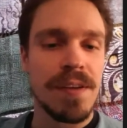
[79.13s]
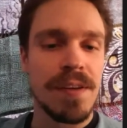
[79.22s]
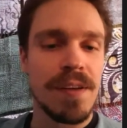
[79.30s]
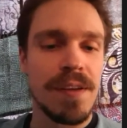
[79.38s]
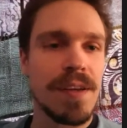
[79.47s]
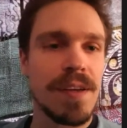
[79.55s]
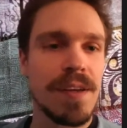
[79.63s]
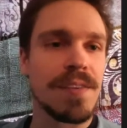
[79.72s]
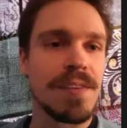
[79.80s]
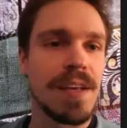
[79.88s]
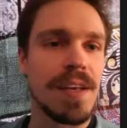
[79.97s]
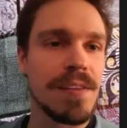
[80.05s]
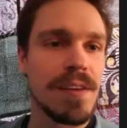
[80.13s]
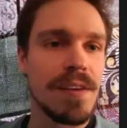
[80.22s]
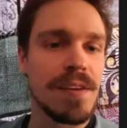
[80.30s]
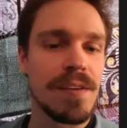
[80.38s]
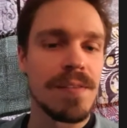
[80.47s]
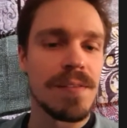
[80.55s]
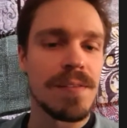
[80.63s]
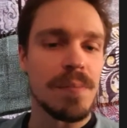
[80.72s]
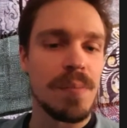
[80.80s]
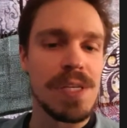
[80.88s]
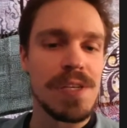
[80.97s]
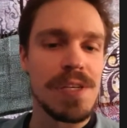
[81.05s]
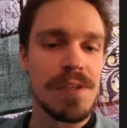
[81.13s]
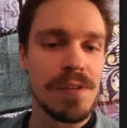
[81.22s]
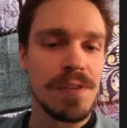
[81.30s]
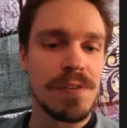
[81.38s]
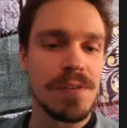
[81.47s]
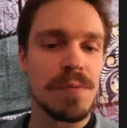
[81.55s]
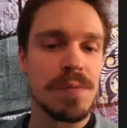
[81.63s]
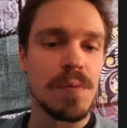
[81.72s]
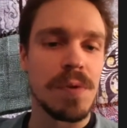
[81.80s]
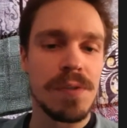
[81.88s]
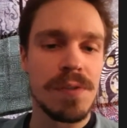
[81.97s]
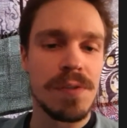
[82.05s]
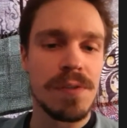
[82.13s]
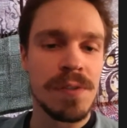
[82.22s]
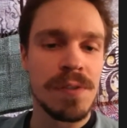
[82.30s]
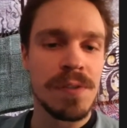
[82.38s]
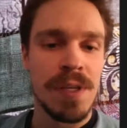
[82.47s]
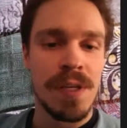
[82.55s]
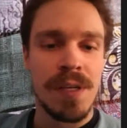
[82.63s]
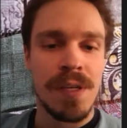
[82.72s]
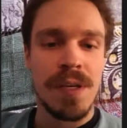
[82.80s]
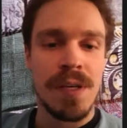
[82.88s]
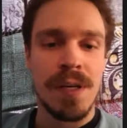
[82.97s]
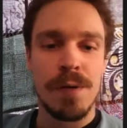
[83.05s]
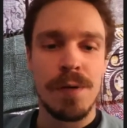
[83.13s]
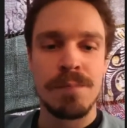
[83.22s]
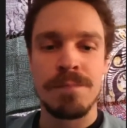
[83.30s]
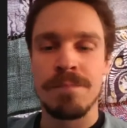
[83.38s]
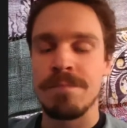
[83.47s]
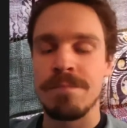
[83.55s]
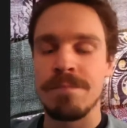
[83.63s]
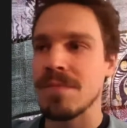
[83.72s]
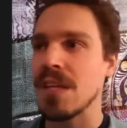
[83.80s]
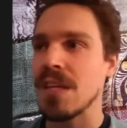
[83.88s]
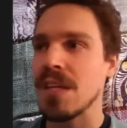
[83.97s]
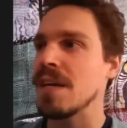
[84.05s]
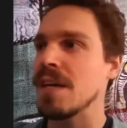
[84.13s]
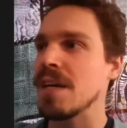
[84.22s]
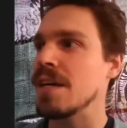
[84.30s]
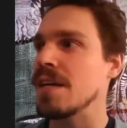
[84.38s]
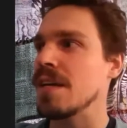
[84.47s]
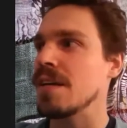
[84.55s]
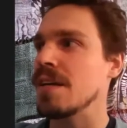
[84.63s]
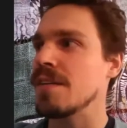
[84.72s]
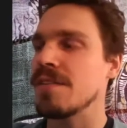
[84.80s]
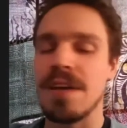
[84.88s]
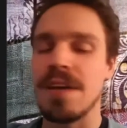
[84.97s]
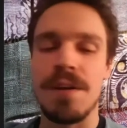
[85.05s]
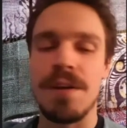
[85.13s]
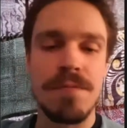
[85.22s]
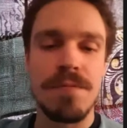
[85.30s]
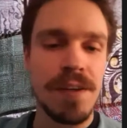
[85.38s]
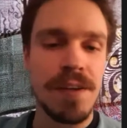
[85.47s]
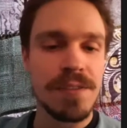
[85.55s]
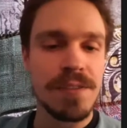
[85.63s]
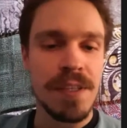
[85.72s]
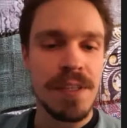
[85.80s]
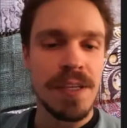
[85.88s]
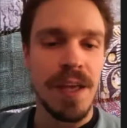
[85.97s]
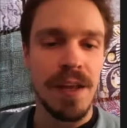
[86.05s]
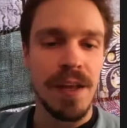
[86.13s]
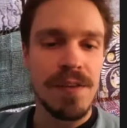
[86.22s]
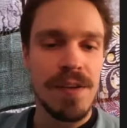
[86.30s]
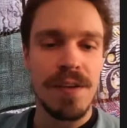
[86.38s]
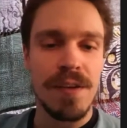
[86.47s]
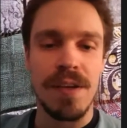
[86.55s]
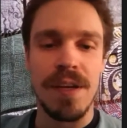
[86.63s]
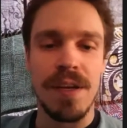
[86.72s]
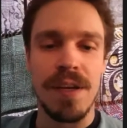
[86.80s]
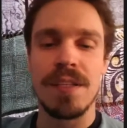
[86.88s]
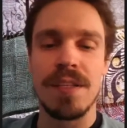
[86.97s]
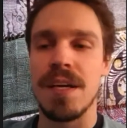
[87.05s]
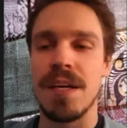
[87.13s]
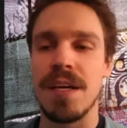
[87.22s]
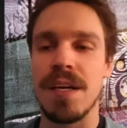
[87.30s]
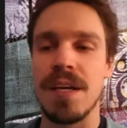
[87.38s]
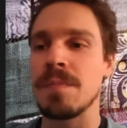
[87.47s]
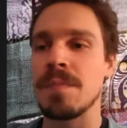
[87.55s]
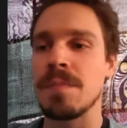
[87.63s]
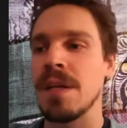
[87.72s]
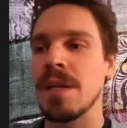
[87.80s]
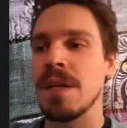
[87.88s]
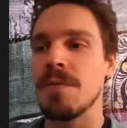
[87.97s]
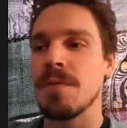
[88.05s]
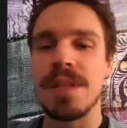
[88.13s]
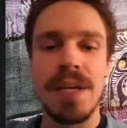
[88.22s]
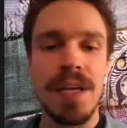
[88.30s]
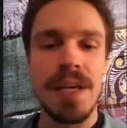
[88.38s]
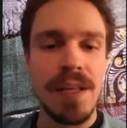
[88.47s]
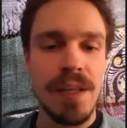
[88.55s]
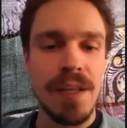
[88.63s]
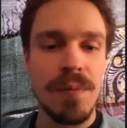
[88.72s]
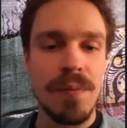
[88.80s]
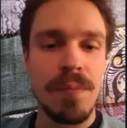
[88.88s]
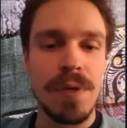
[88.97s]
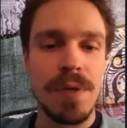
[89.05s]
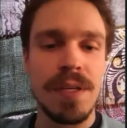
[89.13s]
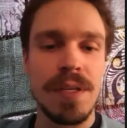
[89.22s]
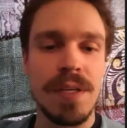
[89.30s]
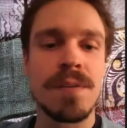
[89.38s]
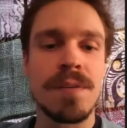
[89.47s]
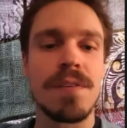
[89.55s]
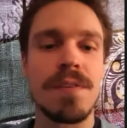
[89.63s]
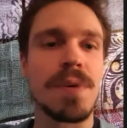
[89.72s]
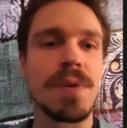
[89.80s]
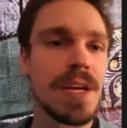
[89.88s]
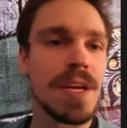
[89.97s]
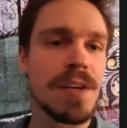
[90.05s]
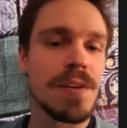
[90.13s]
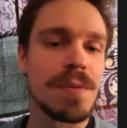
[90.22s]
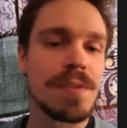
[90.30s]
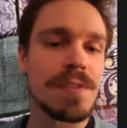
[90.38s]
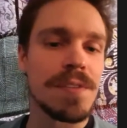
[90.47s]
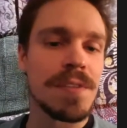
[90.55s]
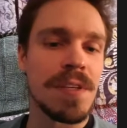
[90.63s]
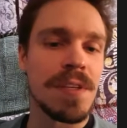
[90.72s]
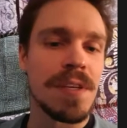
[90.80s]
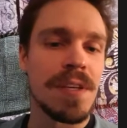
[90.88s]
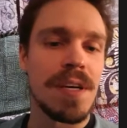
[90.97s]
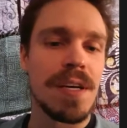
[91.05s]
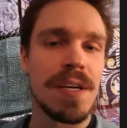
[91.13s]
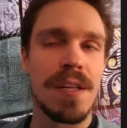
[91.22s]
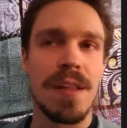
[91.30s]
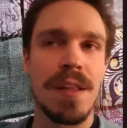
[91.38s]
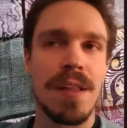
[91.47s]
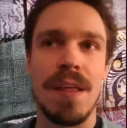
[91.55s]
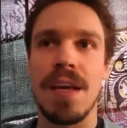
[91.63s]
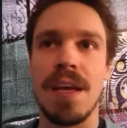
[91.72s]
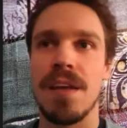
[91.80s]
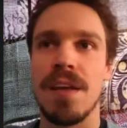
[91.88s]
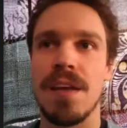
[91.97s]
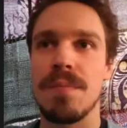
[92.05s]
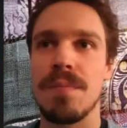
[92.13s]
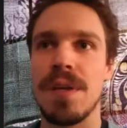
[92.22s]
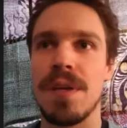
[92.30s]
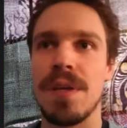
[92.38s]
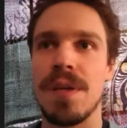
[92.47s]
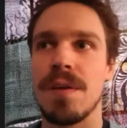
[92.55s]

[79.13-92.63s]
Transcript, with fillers: uh, that is anything, pictures, words, um, uh, sound files, anything, and um, relating them in small documents uh, that can be